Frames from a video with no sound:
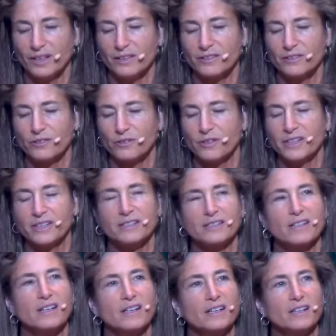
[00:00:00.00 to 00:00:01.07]
So it's
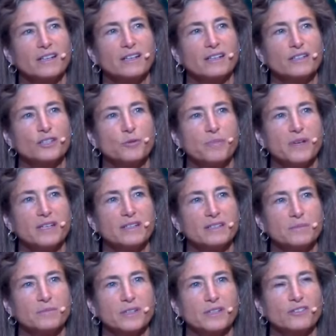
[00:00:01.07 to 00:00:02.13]
not a
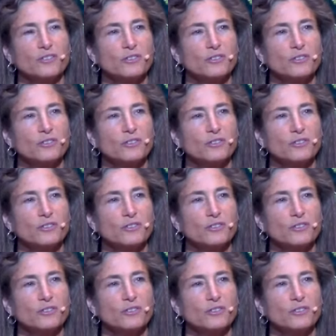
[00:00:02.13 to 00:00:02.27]
debasement.